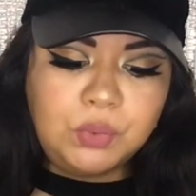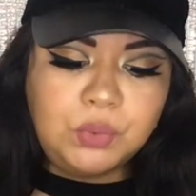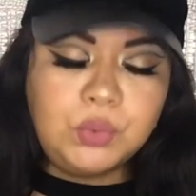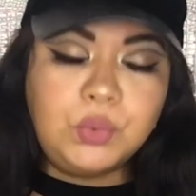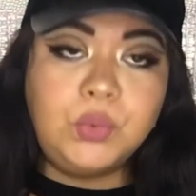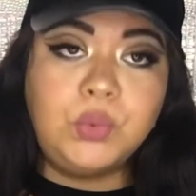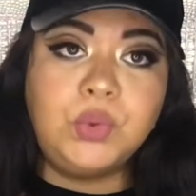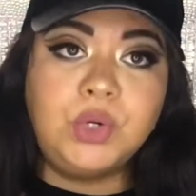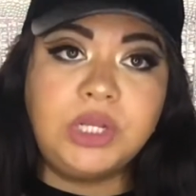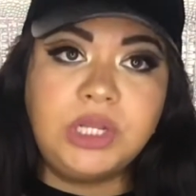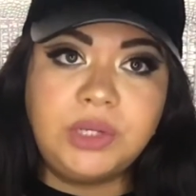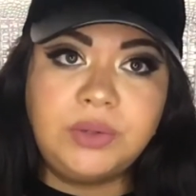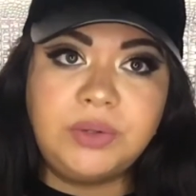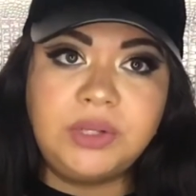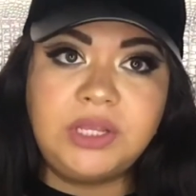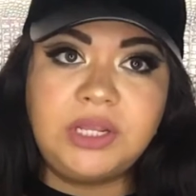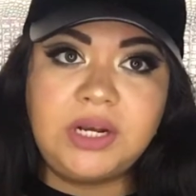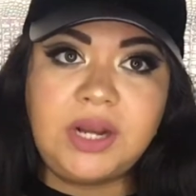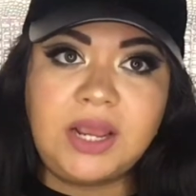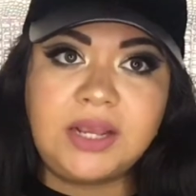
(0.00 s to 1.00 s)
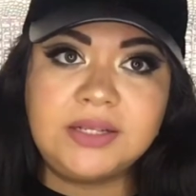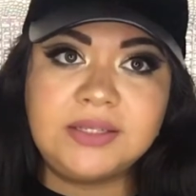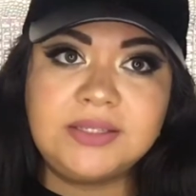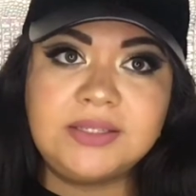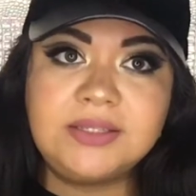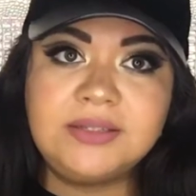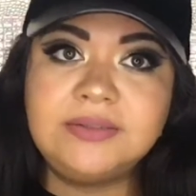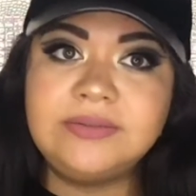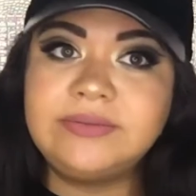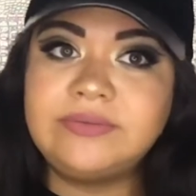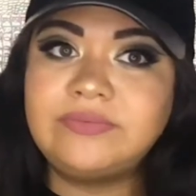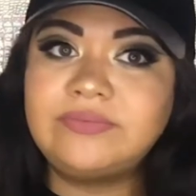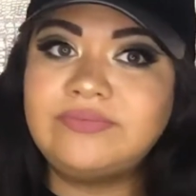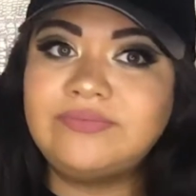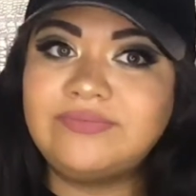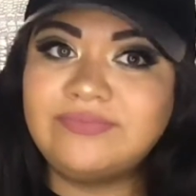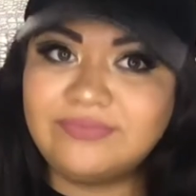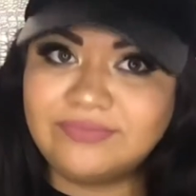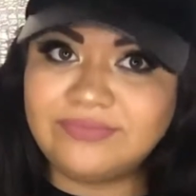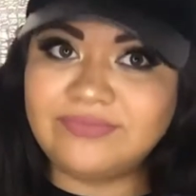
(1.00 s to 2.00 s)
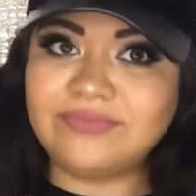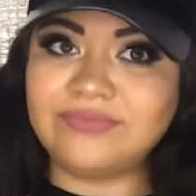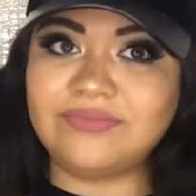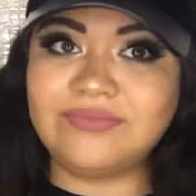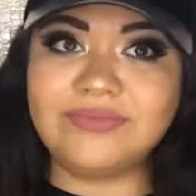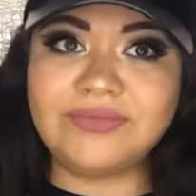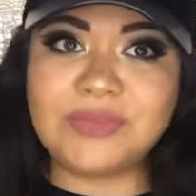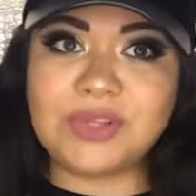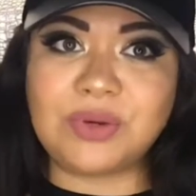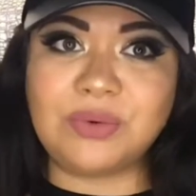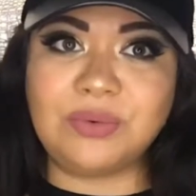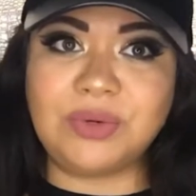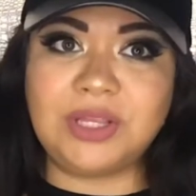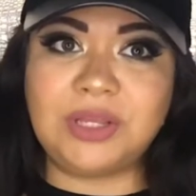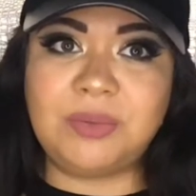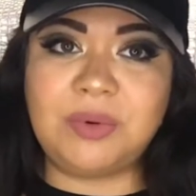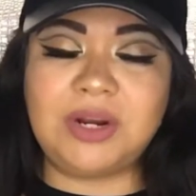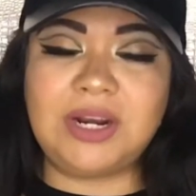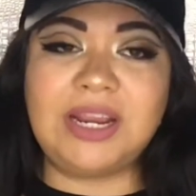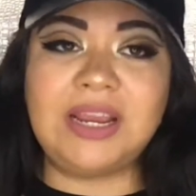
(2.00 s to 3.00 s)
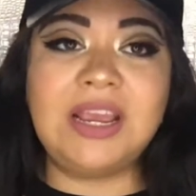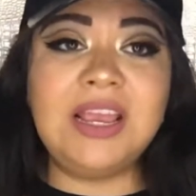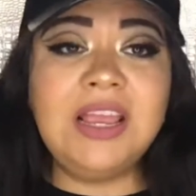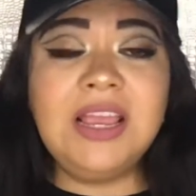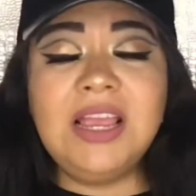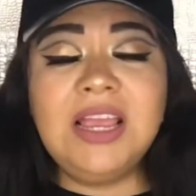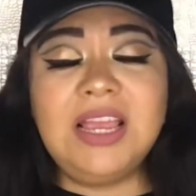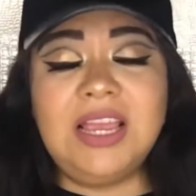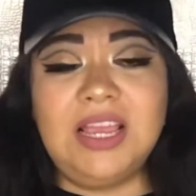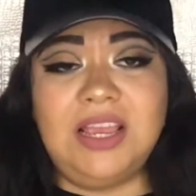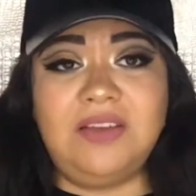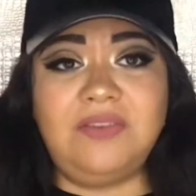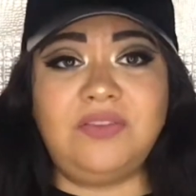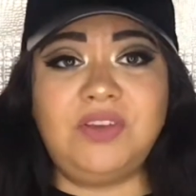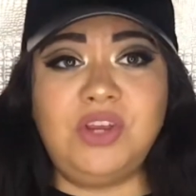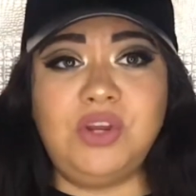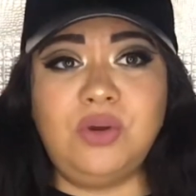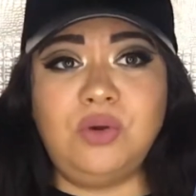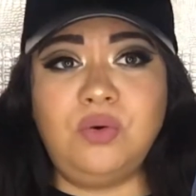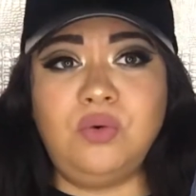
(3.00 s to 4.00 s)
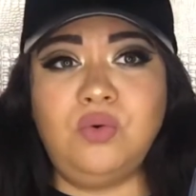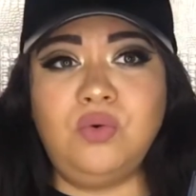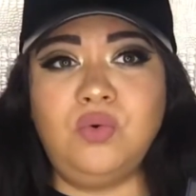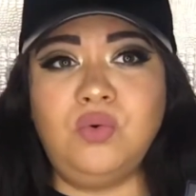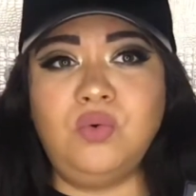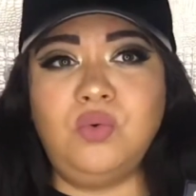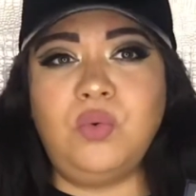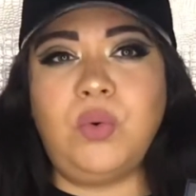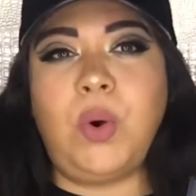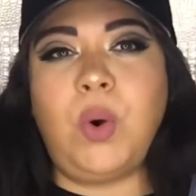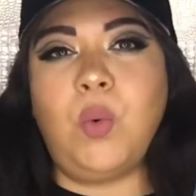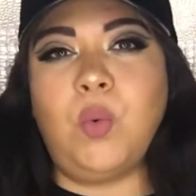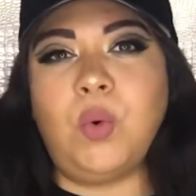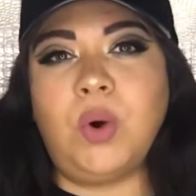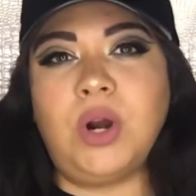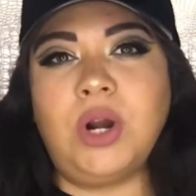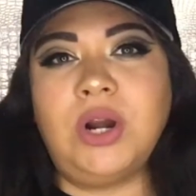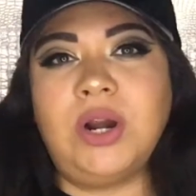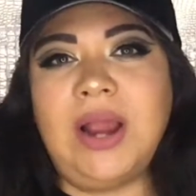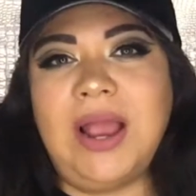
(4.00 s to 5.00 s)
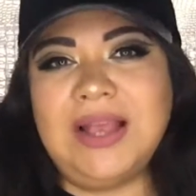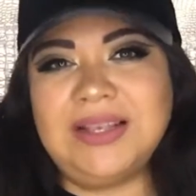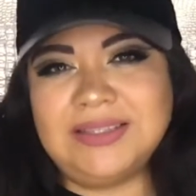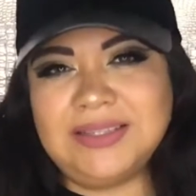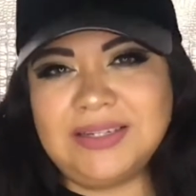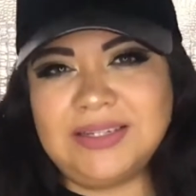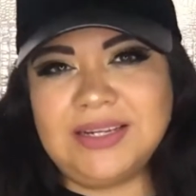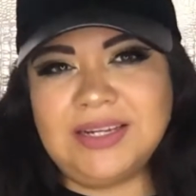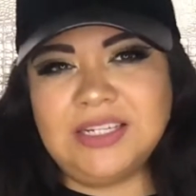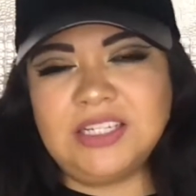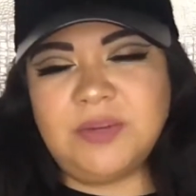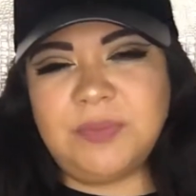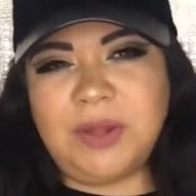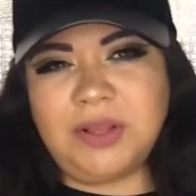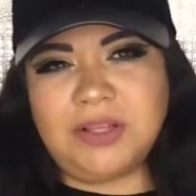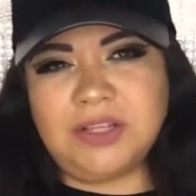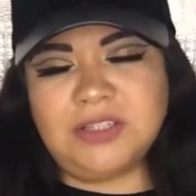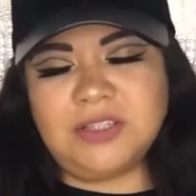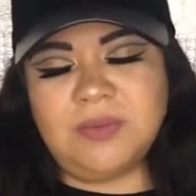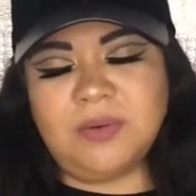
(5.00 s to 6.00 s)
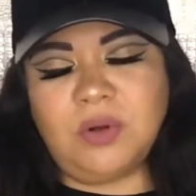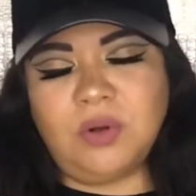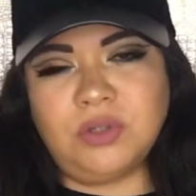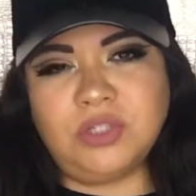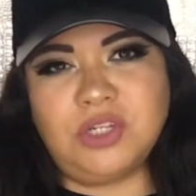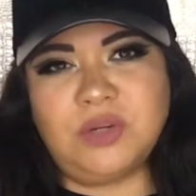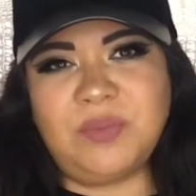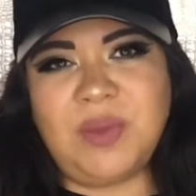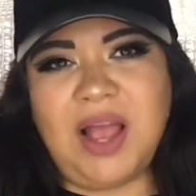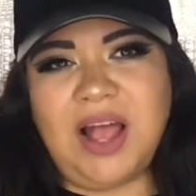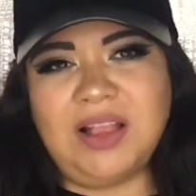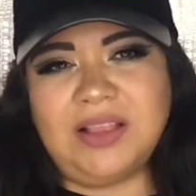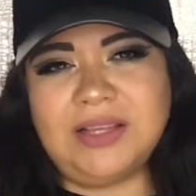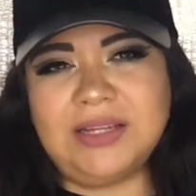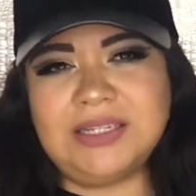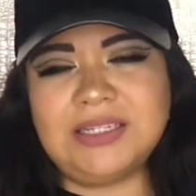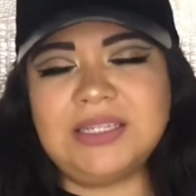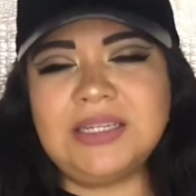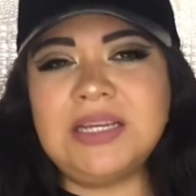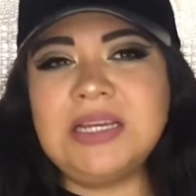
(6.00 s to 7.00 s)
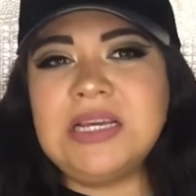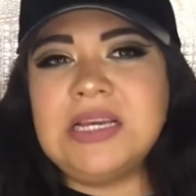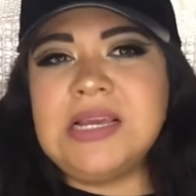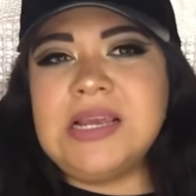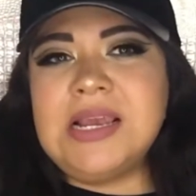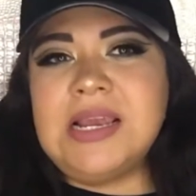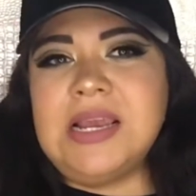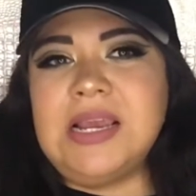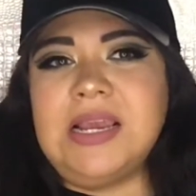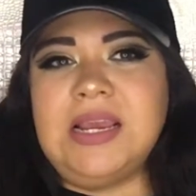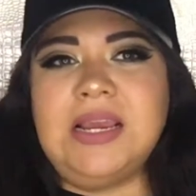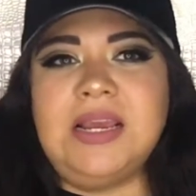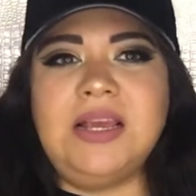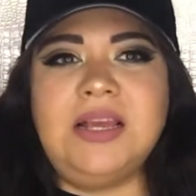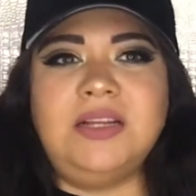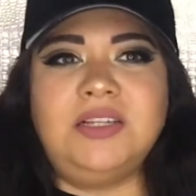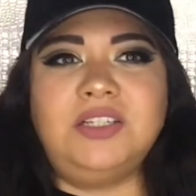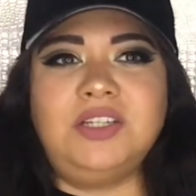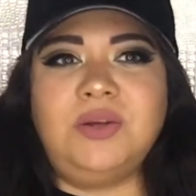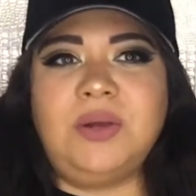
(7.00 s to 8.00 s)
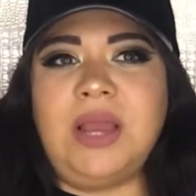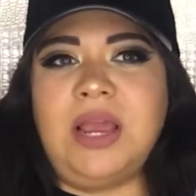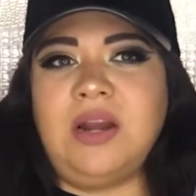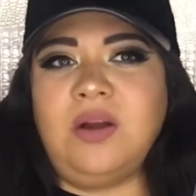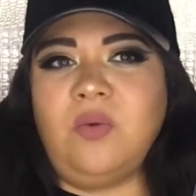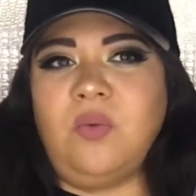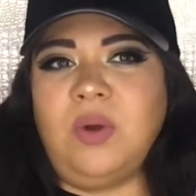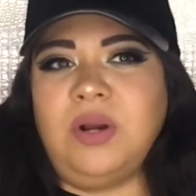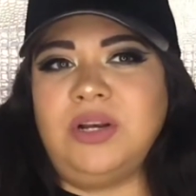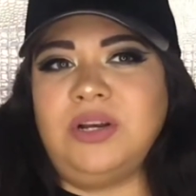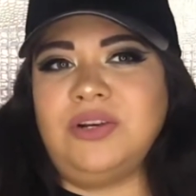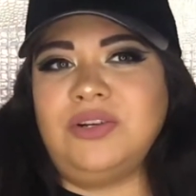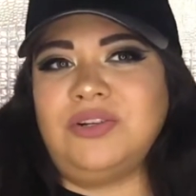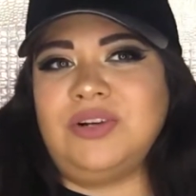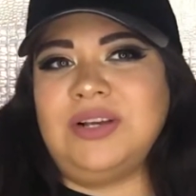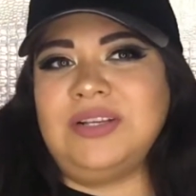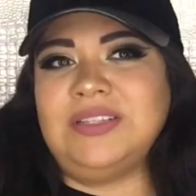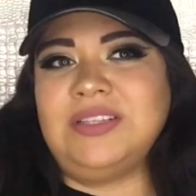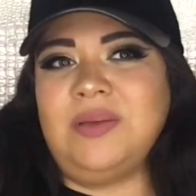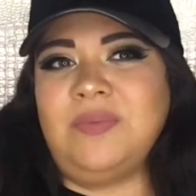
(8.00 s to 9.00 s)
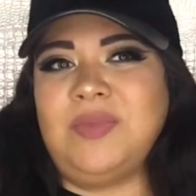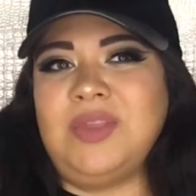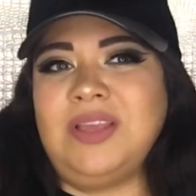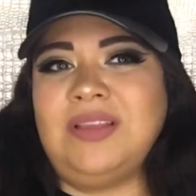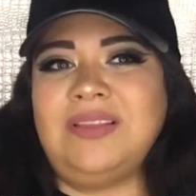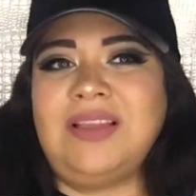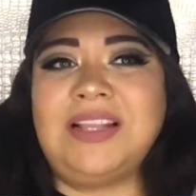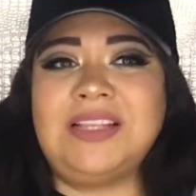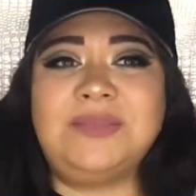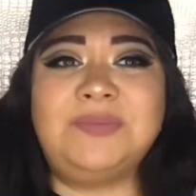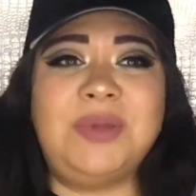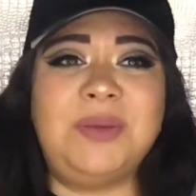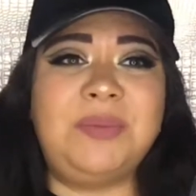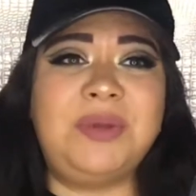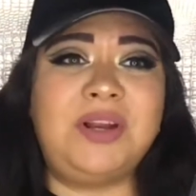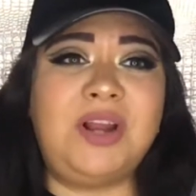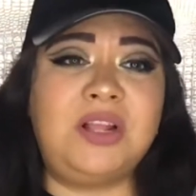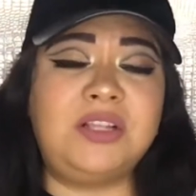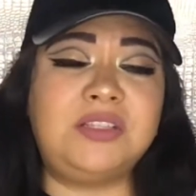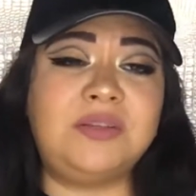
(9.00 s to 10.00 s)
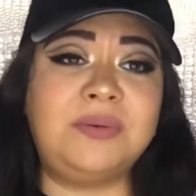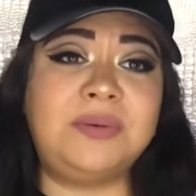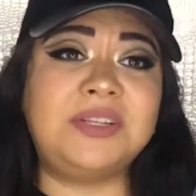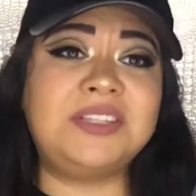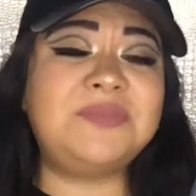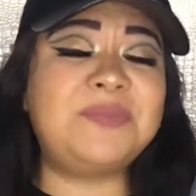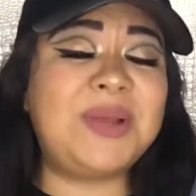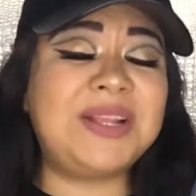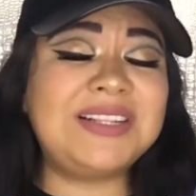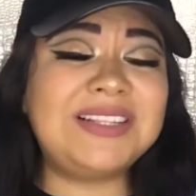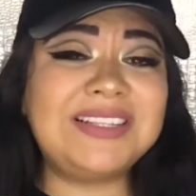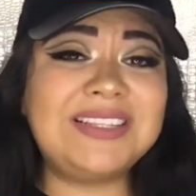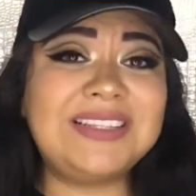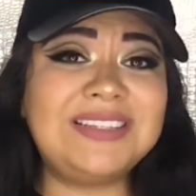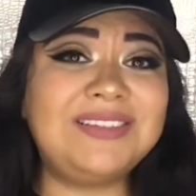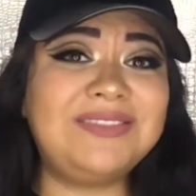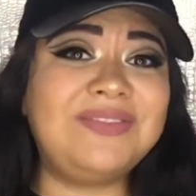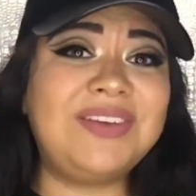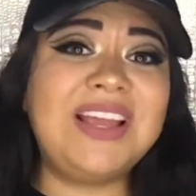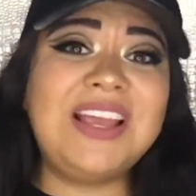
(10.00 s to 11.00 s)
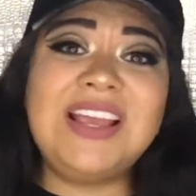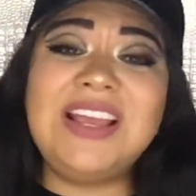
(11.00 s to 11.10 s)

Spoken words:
really, really nice, really pretty. If you were hesitant about the Subculture palette and you kind of want to try something that's maybe not so expensive,